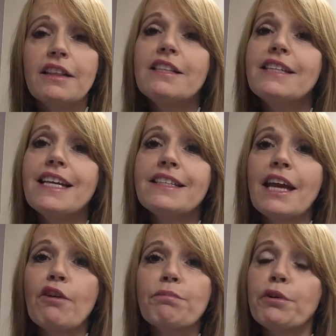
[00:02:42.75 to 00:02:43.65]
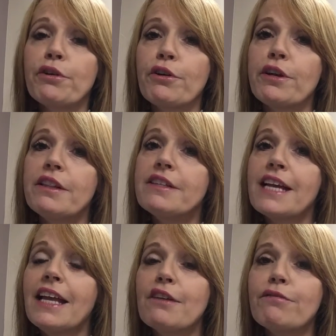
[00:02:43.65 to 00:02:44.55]
This takes care of procuring the
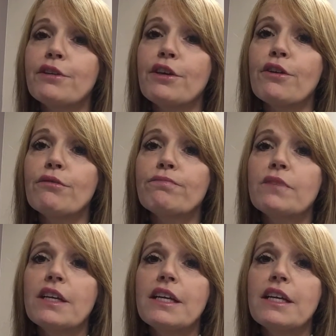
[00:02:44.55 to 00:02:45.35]
tenant for you.